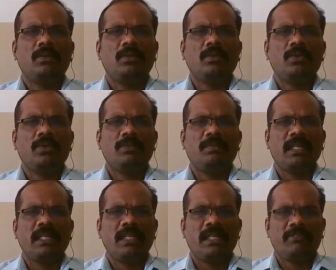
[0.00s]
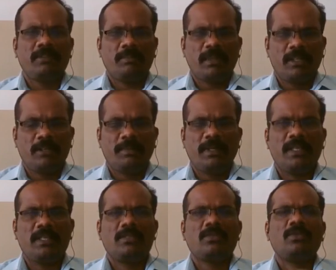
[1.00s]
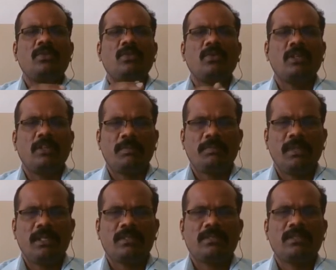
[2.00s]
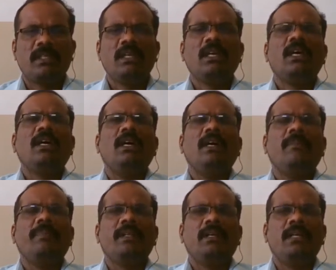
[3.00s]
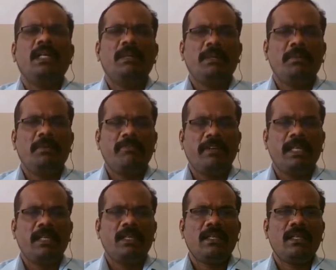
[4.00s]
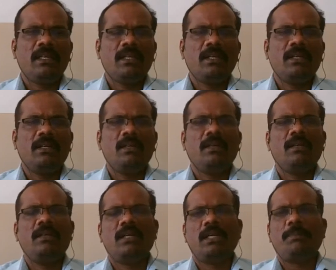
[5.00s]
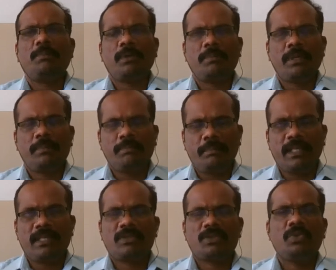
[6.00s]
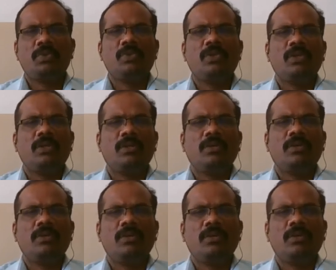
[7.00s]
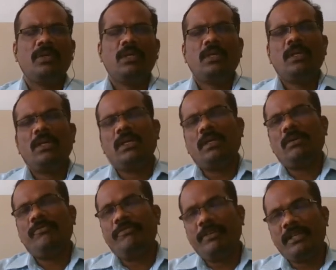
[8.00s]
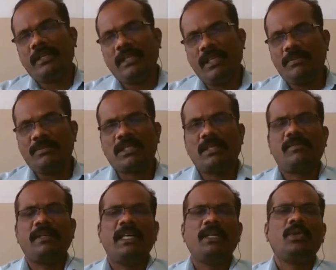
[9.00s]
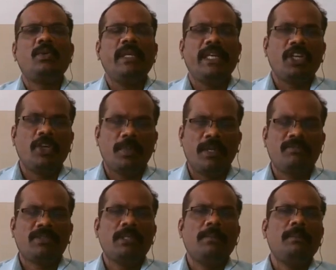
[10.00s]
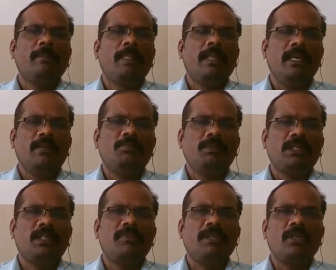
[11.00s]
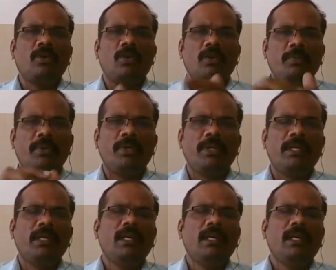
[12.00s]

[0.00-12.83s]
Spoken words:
who is migrating from developing nations to developed nations, he may be finding appropriate place to fit himself and to equip himself in contributing